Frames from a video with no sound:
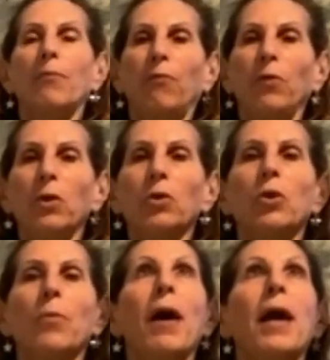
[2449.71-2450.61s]
Feel your
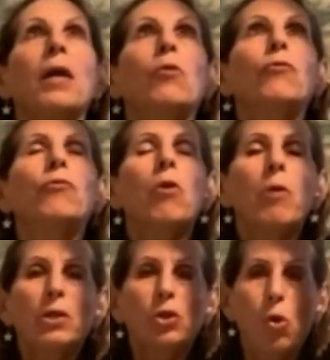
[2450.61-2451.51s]
body
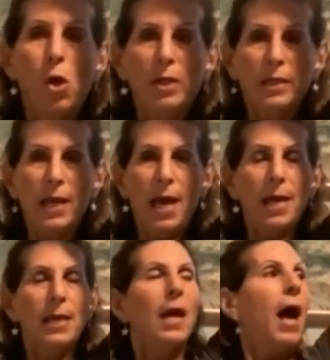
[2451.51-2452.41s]
growing tall again.